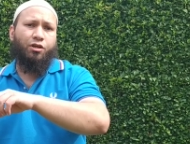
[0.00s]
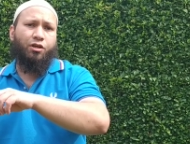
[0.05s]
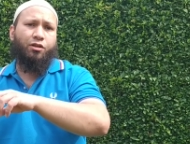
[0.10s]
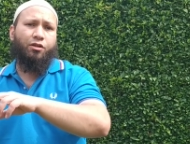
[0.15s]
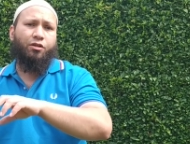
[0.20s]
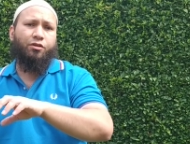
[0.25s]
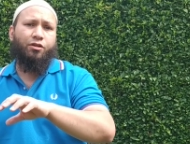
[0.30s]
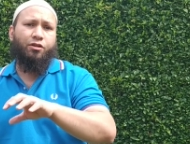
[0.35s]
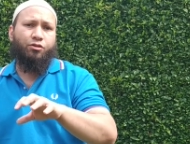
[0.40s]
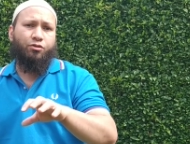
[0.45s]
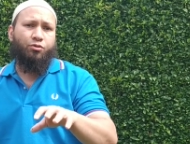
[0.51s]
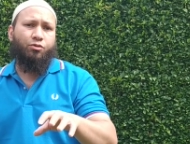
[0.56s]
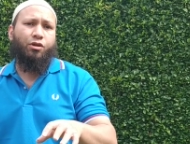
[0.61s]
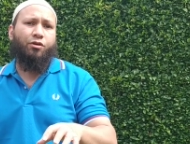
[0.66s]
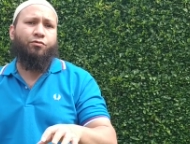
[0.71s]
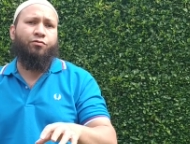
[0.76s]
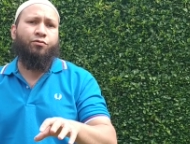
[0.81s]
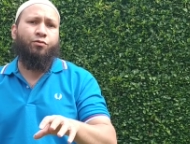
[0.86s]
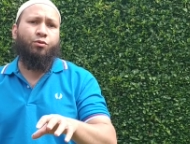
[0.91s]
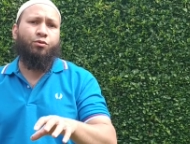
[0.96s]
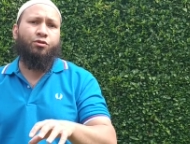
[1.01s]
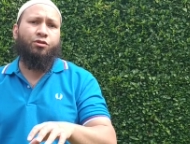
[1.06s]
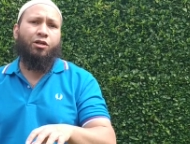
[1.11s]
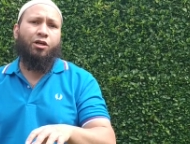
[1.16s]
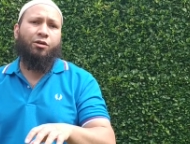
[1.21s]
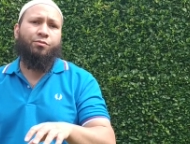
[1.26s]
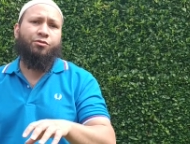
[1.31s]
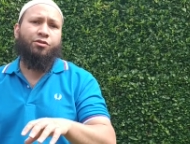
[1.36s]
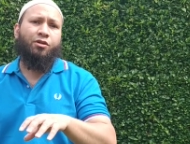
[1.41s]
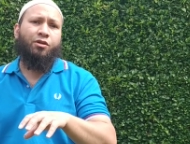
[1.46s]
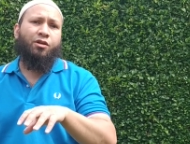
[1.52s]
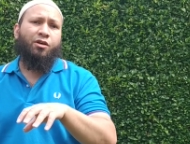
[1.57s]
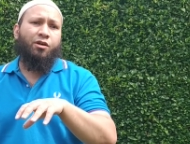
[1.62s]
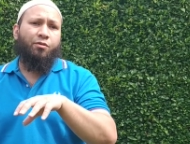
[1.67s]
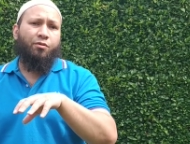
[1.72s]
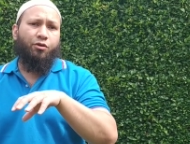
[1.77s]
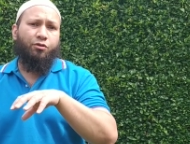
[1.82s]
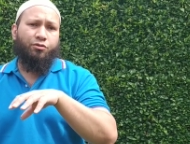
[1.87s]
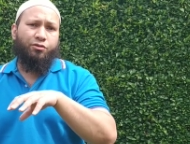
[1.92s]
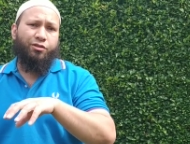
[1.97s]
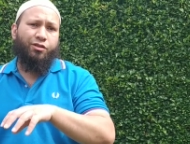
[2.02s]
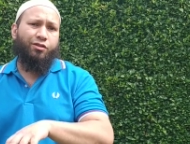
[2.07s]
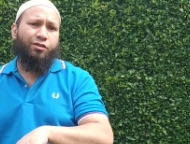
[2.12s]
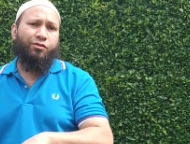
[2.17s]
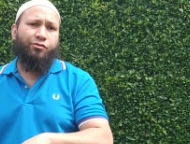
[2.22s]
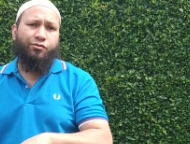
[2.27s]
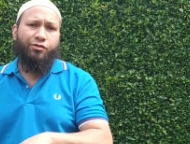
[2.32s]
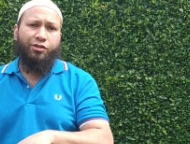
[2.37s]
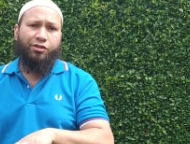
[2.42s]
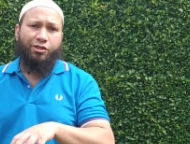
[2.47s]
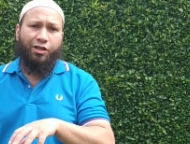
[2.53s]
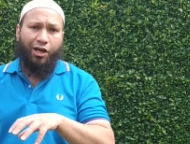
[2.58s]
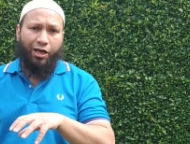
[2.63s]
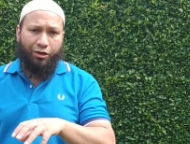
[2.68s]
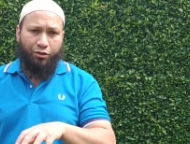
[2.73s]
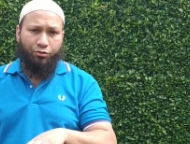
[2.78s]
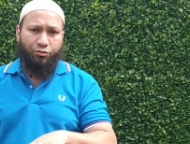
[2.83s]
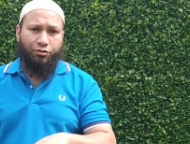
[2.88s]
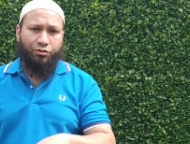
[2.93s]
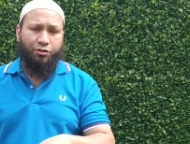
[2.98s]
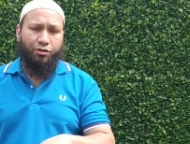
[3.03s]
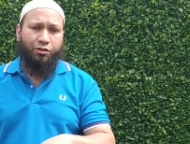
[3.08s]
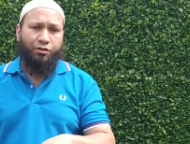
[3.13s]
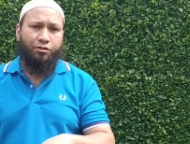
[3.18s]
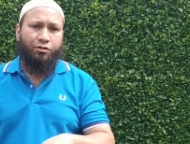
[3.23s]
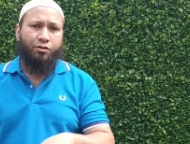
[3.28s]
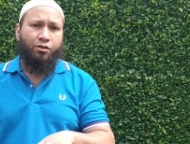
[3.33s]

and they'll do that four times until they reach adult stage.